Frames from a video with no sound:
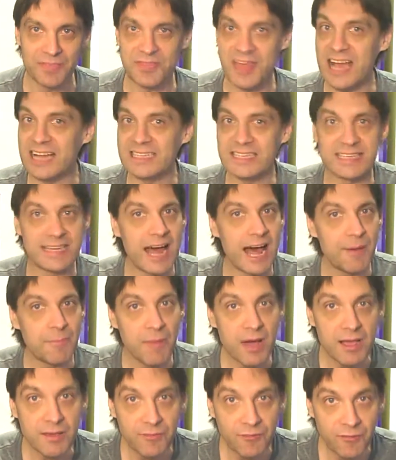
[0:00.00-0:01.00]
That's not
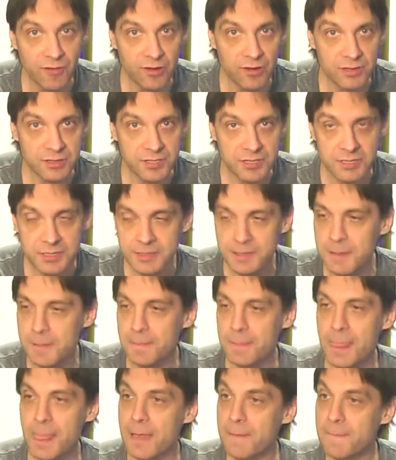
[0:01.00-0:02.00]
my fault.
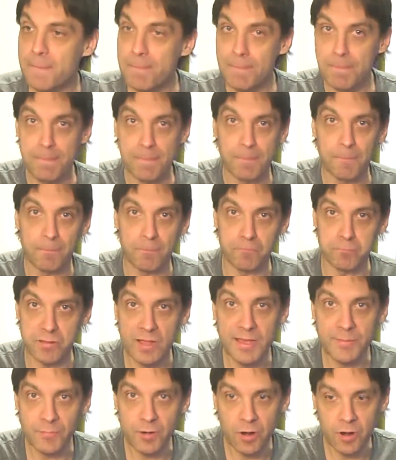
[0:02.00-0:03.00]

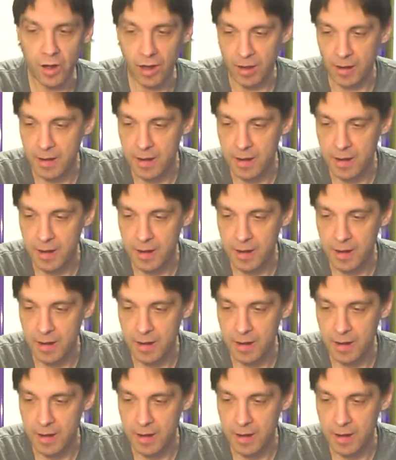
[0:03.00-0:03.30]
Blame her.